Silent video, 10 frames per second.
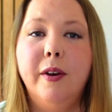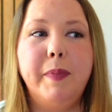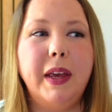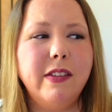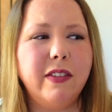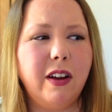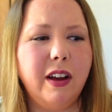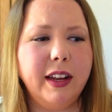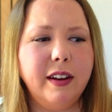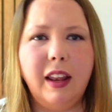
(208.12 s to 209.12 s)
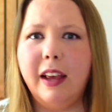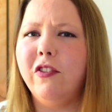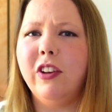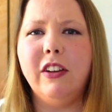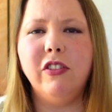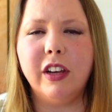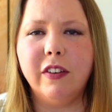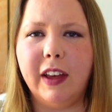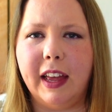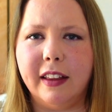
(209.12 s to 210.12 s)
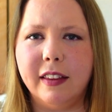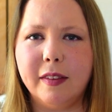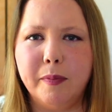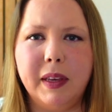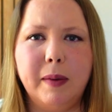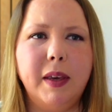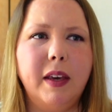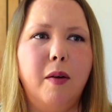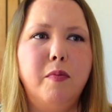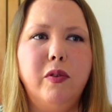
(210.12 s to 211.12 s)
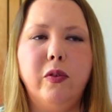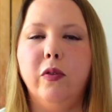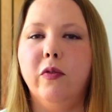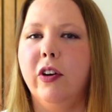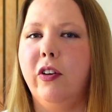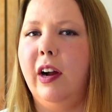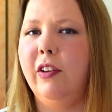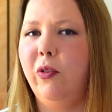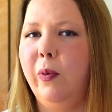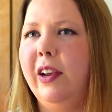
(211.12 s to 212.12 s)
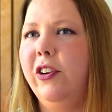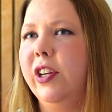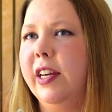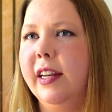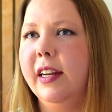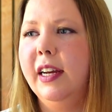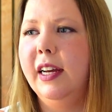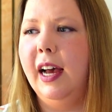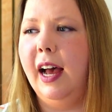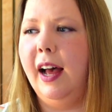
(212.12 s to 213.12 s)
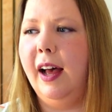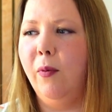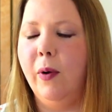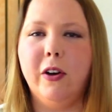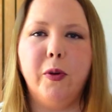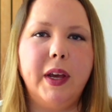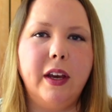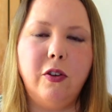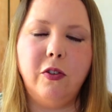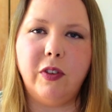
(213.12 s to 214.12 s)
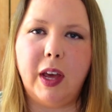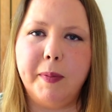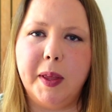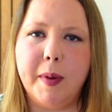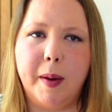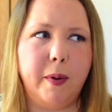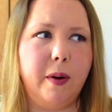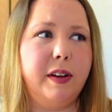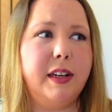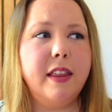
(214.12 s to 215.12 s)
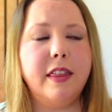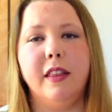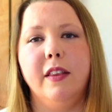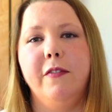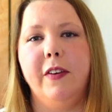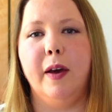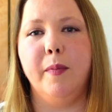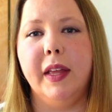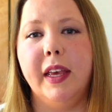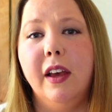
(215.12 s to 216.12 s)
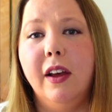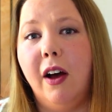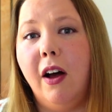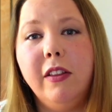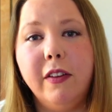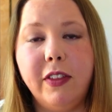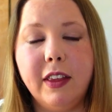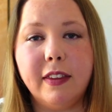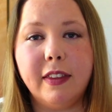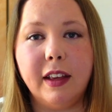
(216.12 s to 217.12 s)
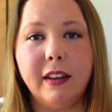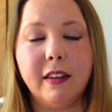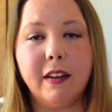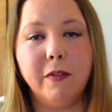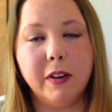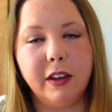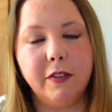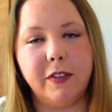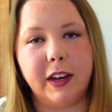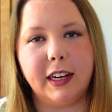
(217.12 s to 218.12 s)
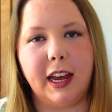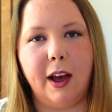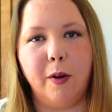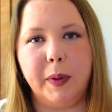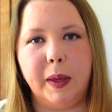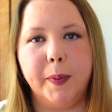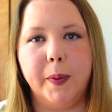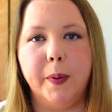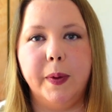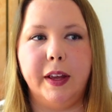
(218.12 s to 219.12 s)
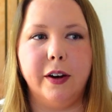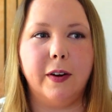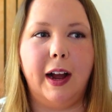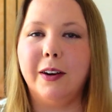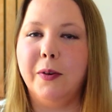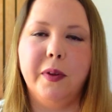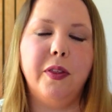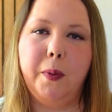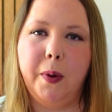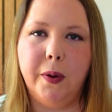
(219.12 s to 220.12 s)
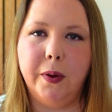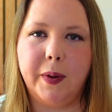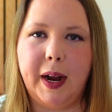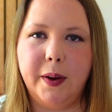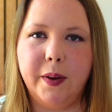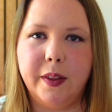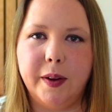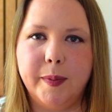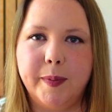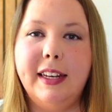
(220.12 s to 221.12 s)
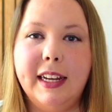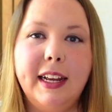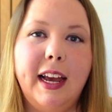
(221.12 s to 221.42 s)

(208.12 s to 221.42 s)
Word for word: based on life-changing events, maybe a move, a graduation, welcoming a new family member, a death in the family. All of these things can really affect how people interact with the world around them. A data